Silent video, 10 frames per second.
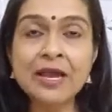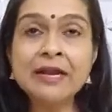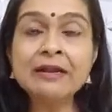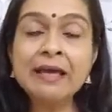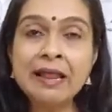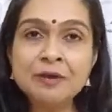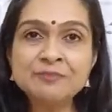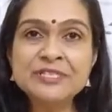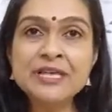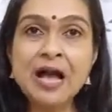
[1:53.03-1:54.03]
It
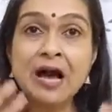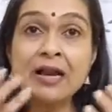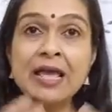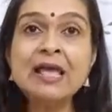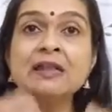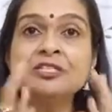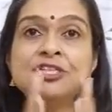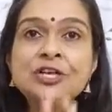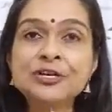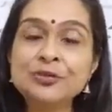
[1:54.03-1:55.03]
helps our
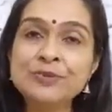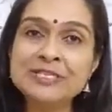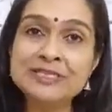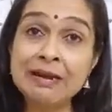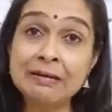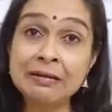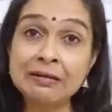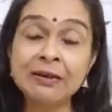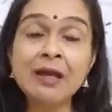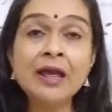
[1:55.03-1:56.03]
energy to be centered.